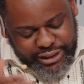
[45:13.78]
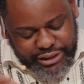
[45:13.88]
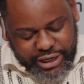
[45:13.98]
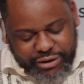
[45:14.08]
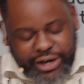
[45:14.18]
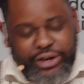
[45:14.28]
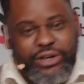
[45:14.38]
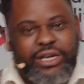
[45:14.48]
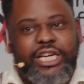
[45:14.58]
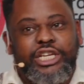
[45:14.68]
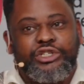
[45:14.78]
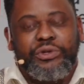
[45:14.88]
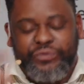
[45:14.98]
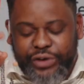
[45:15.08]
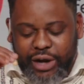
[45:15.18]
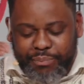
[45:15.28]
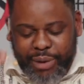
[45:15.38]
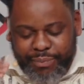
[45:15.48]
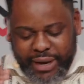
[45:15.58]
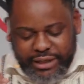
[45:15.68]
in Sierra Leone issued freedom
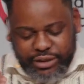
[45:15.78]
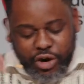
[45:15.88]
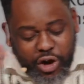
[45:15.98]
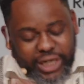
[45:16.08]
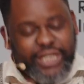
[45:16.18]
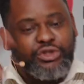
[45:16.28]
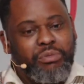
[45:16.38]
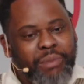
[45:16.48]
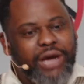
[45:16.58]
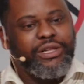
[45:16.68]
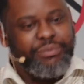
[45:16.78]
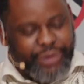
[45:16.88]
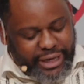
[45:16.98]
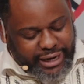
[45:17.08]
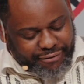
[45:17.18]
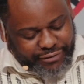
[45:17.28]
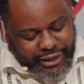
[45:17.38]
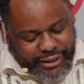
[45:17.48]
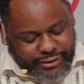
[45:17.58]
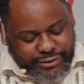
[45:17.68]
papers only to male liberated
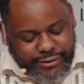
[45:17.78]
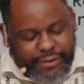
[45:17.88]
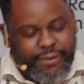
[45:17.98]
Africans,